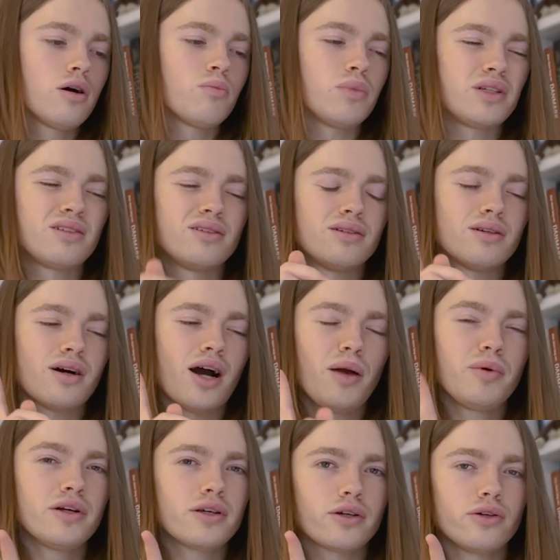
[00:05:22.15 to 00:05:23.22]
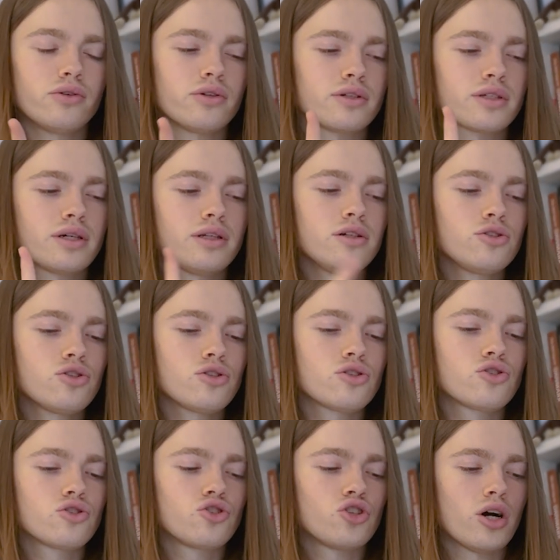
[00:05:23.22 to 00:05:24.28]
But I'm kind of curious, can I
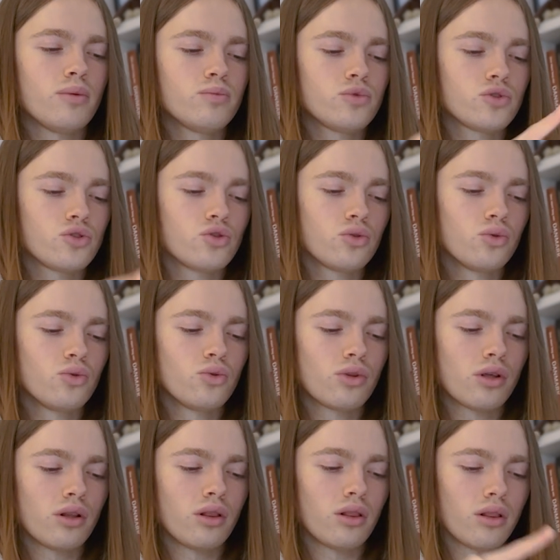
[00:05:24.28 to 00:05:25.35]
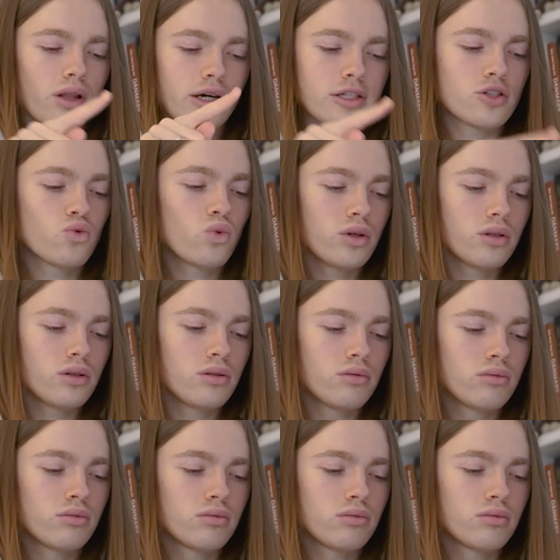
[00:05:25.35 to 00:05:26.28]
just jump to the last one?